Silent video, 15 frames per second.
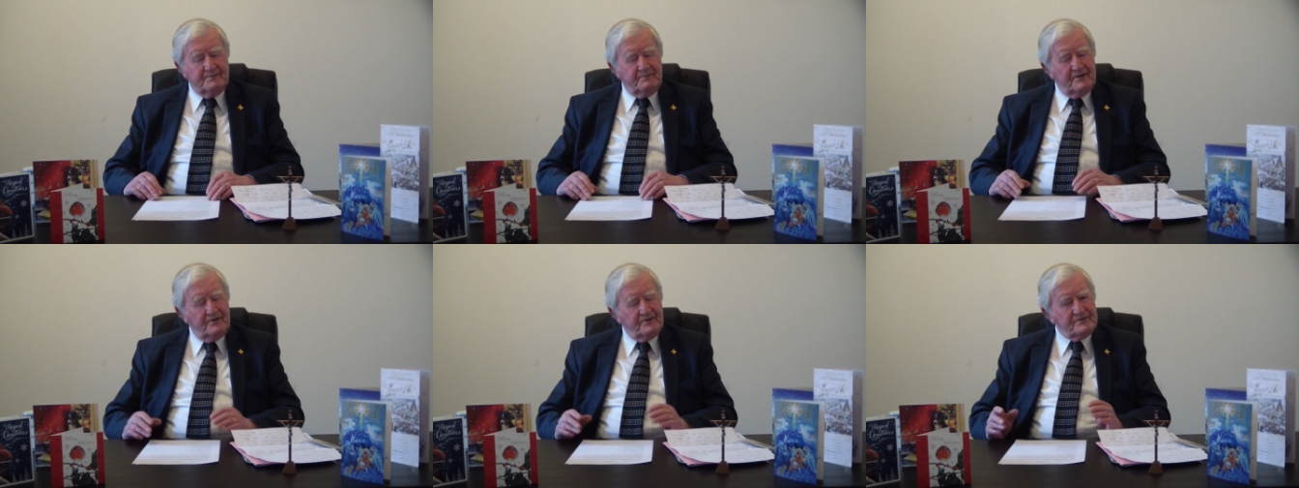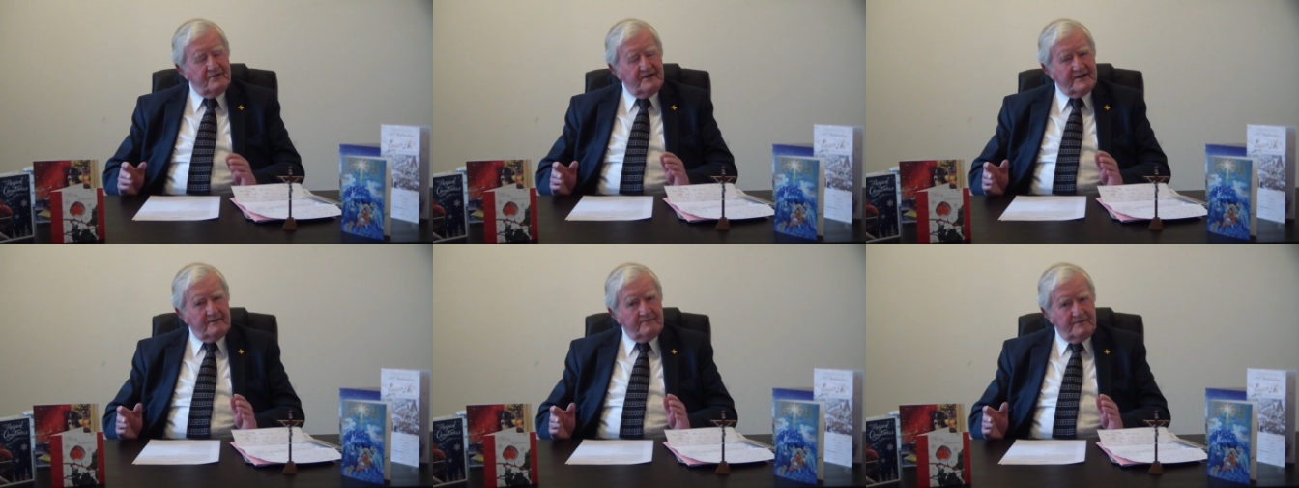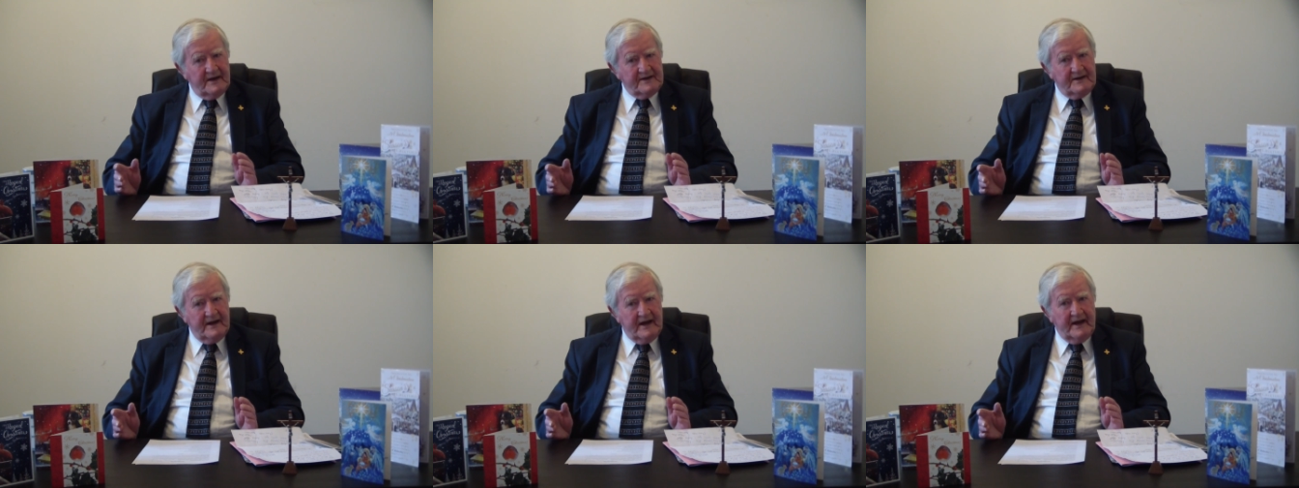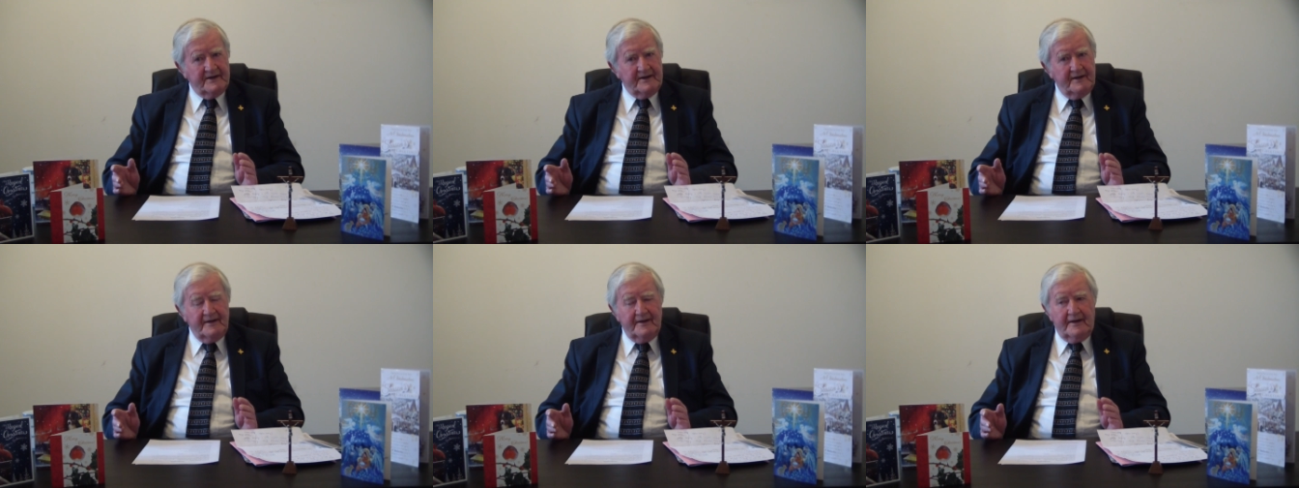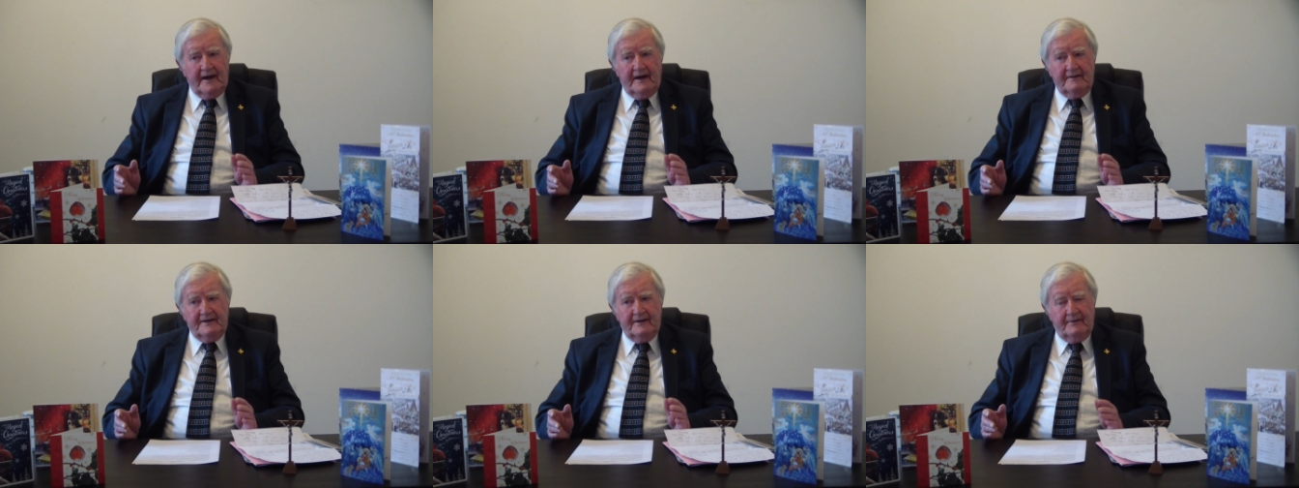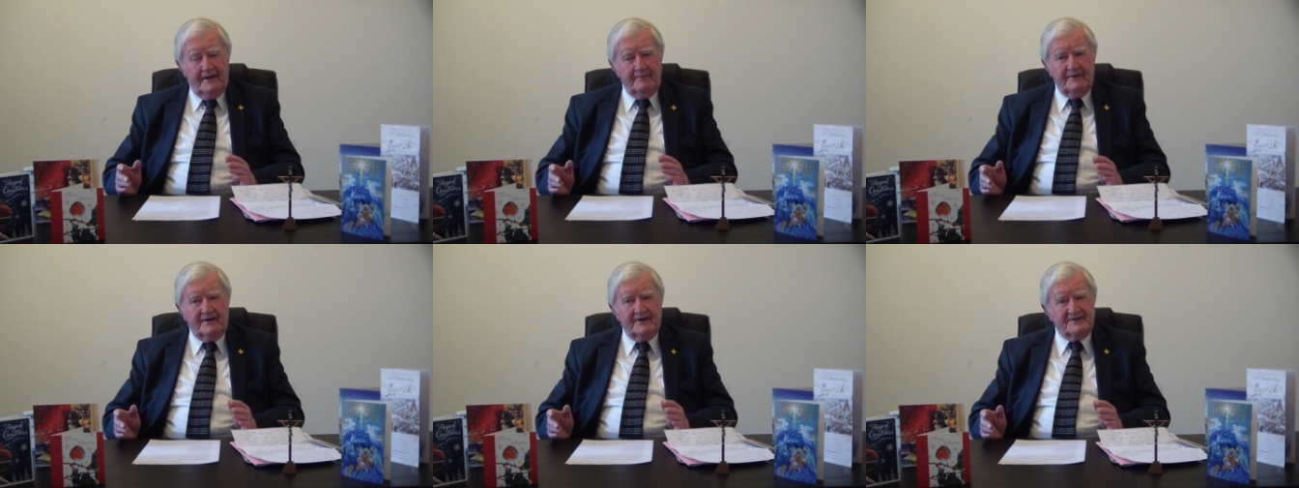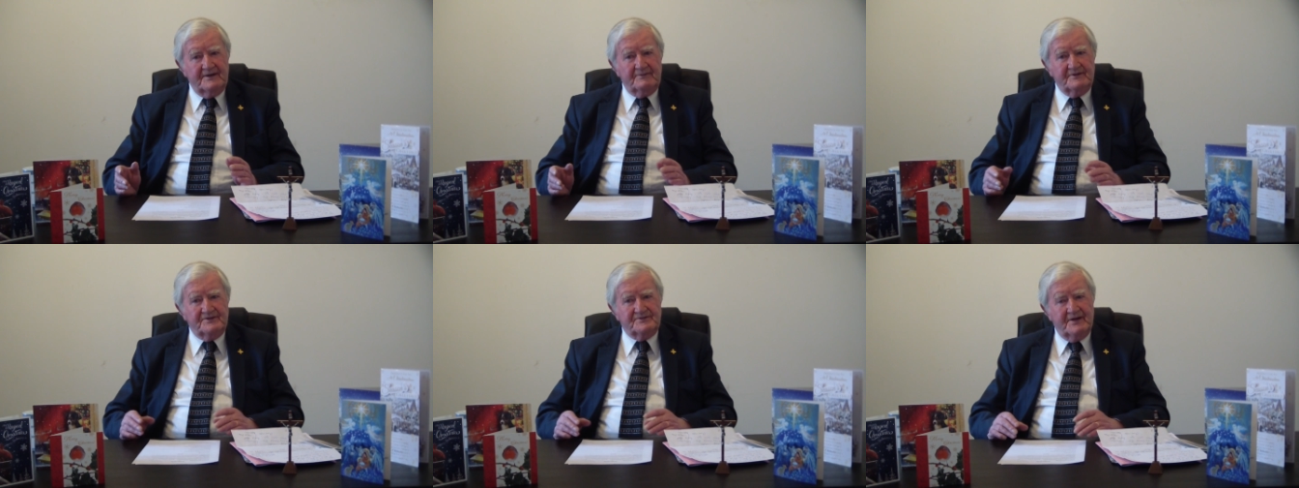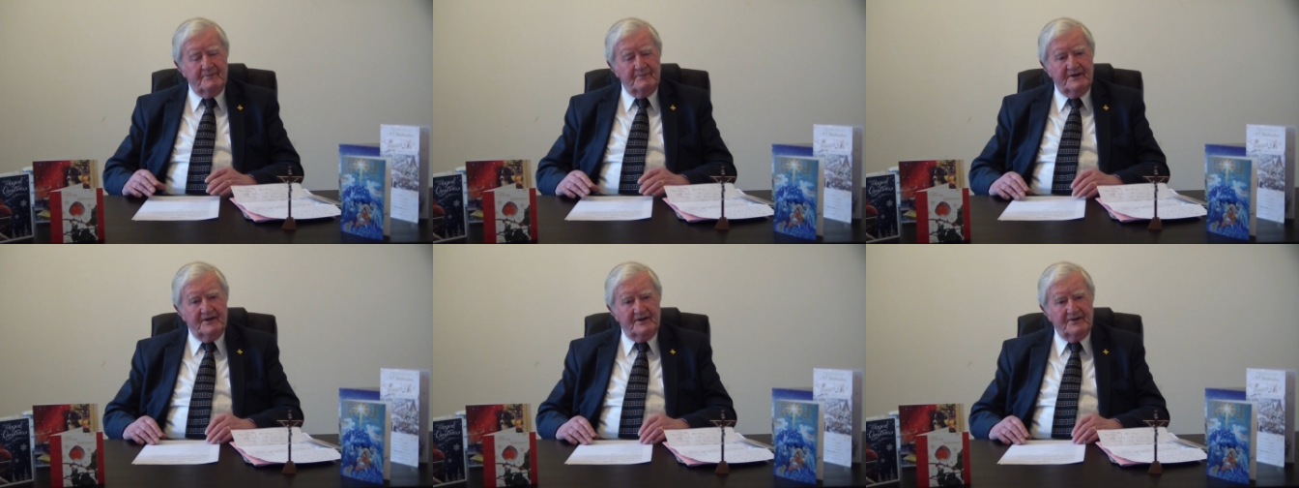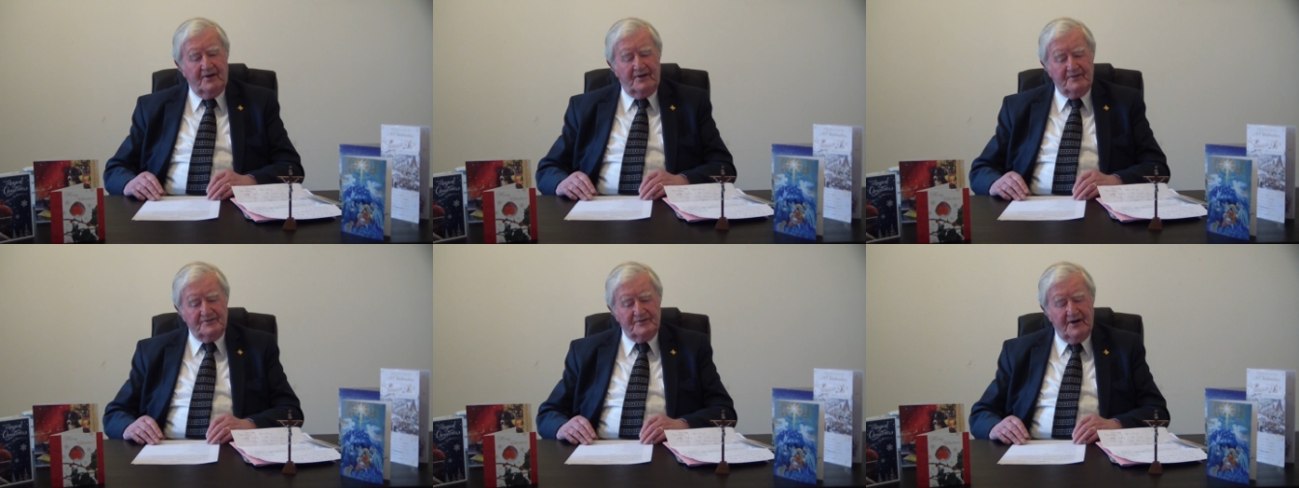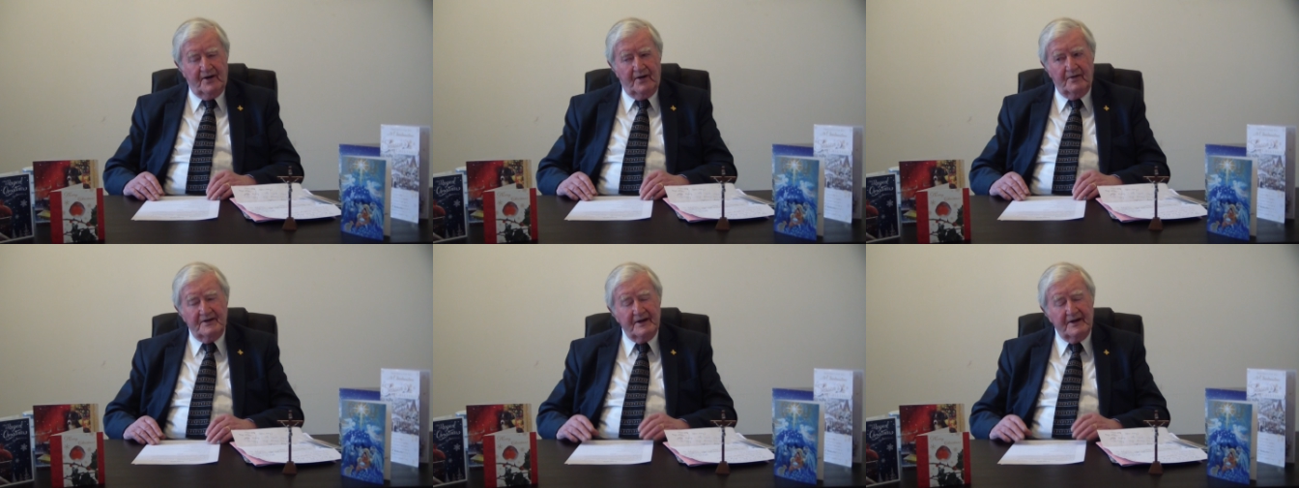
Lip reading: he looked like a fat lad. Now, how he got down the chimney, I don't know.